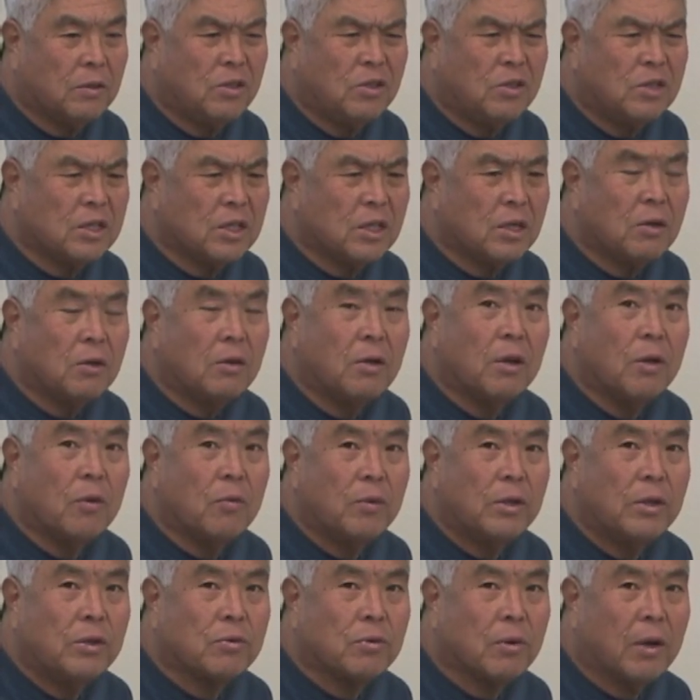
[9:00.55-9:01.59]
Generally,
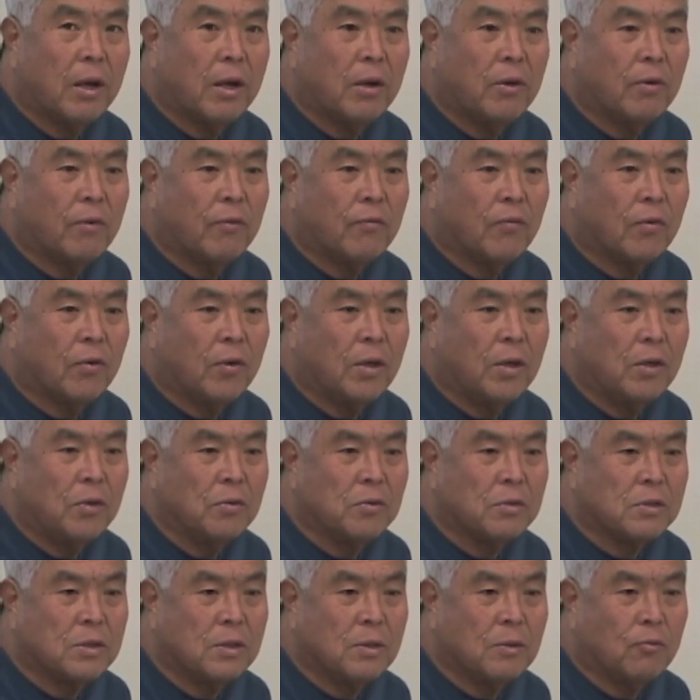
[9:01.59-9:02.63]
we try to avoid
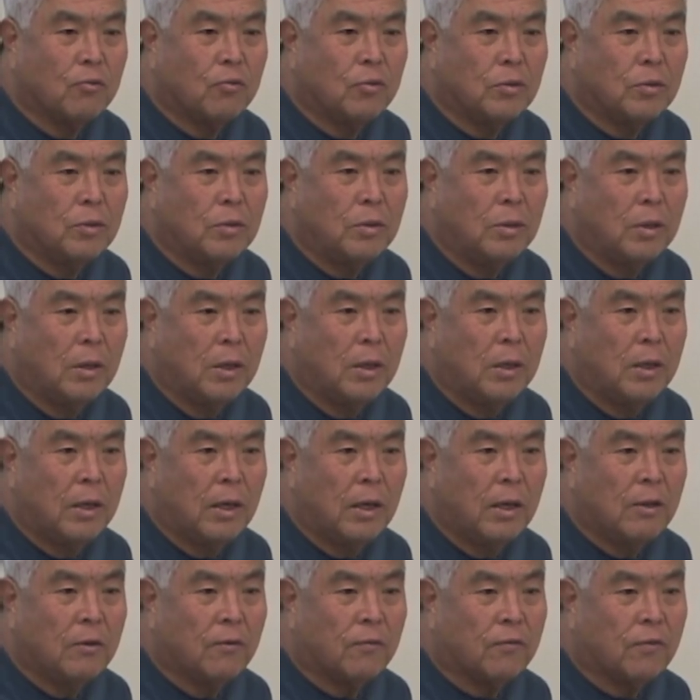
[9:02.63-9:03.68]
using the wound
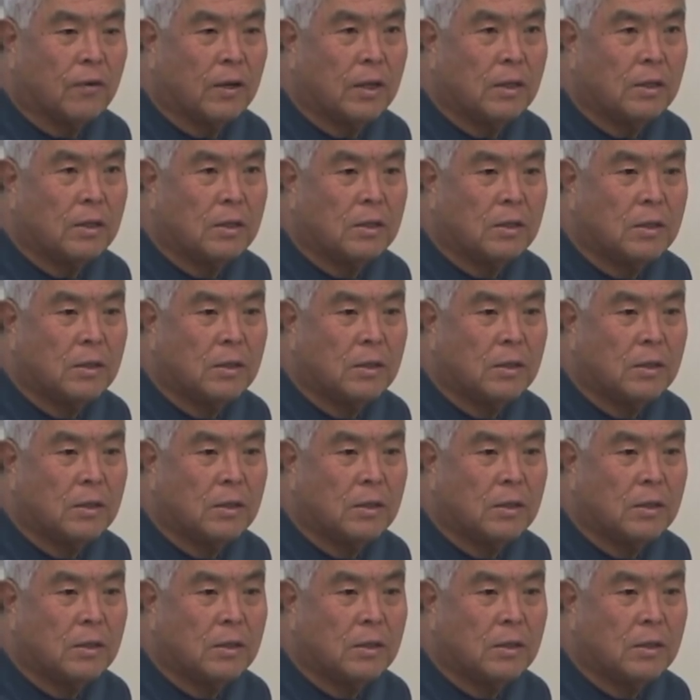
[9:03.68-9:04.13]
in the front,